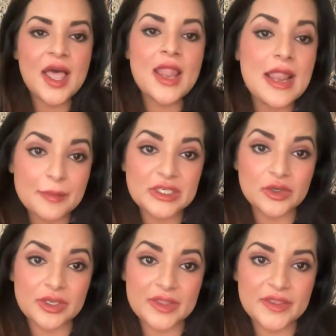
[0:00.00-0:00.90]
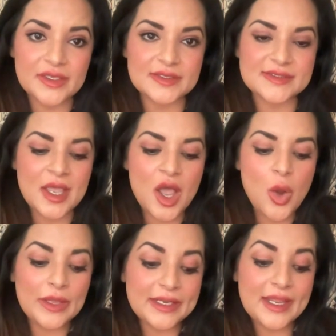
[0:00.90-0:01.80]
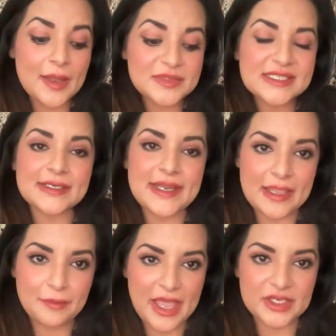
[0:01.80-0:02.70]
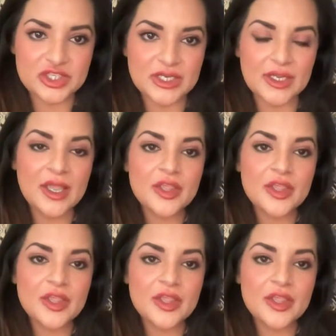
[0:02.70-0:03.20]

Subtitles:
Let me look at these. When it comes to name matching,